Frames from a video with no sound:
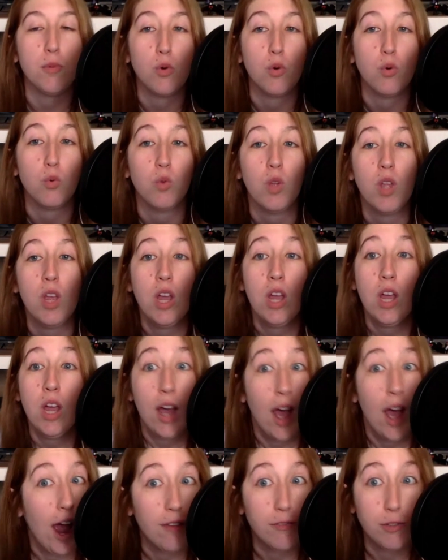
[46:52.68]
who
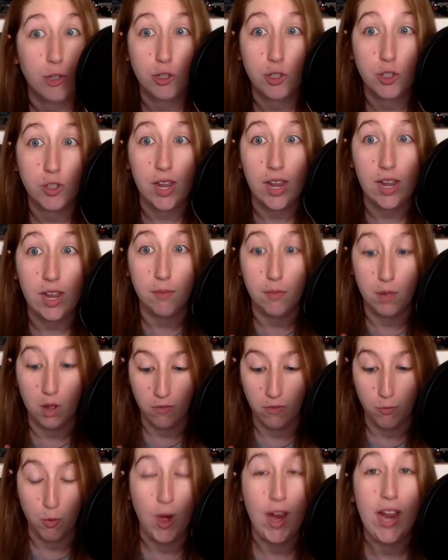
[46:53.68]
have your same
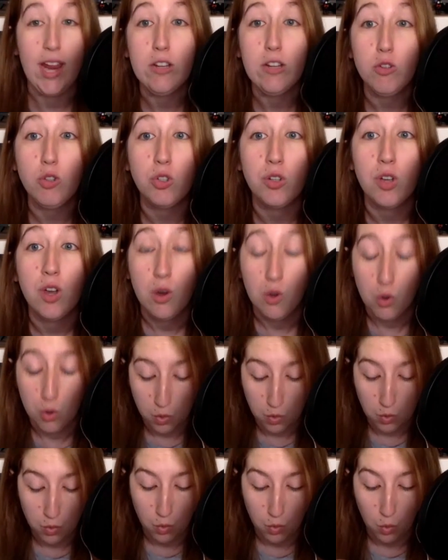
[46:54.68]
range,
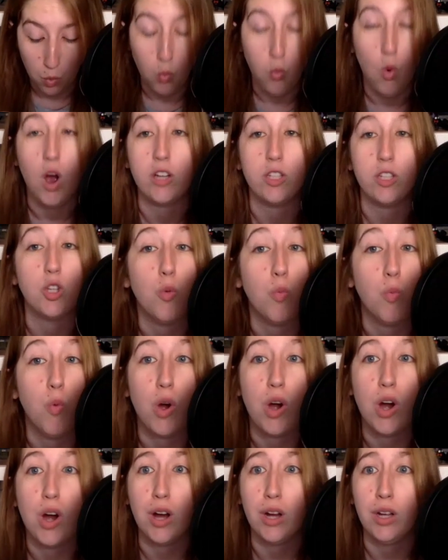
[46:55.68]
who want to
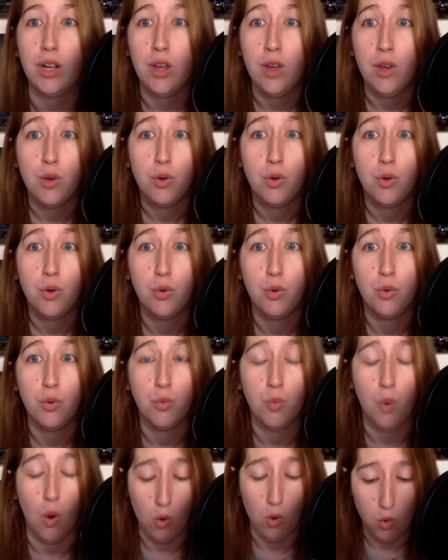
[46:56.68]
work,
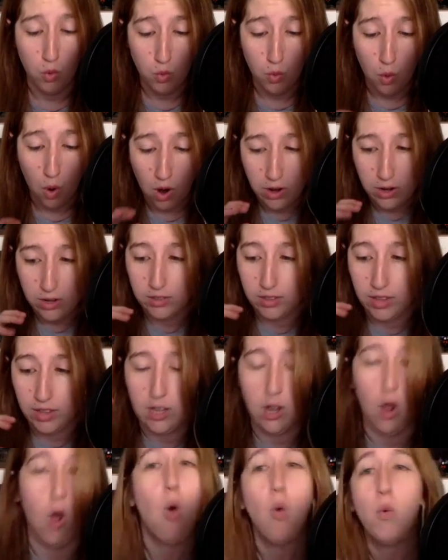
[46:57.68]
who are
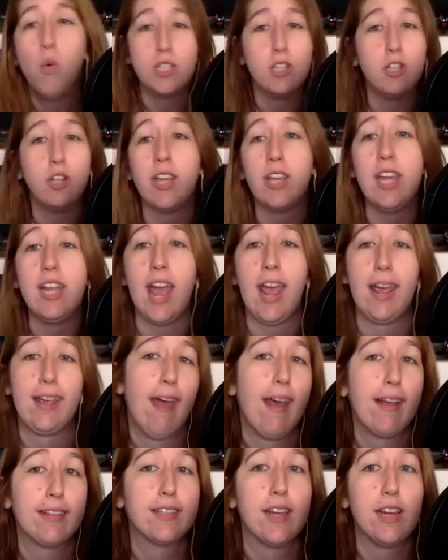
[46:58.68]
like always looking at
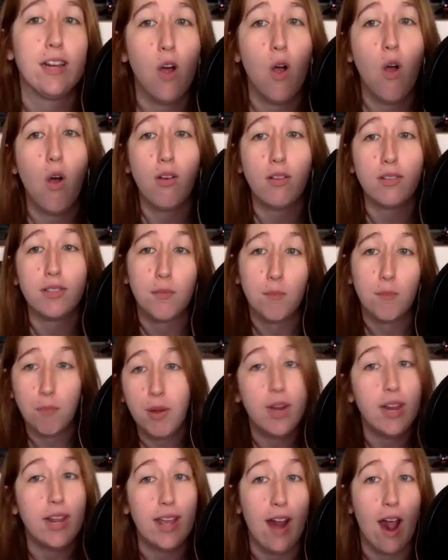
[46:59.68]
casting calls and
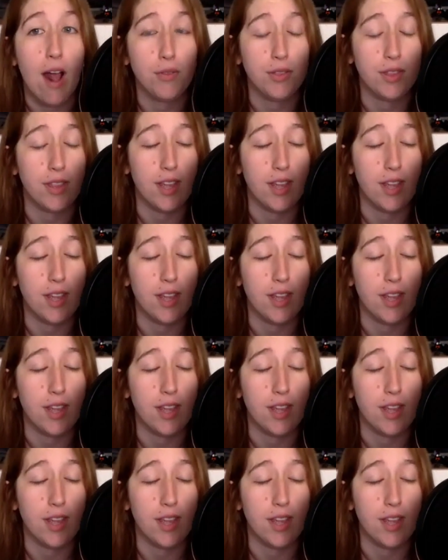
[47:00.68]
putting it out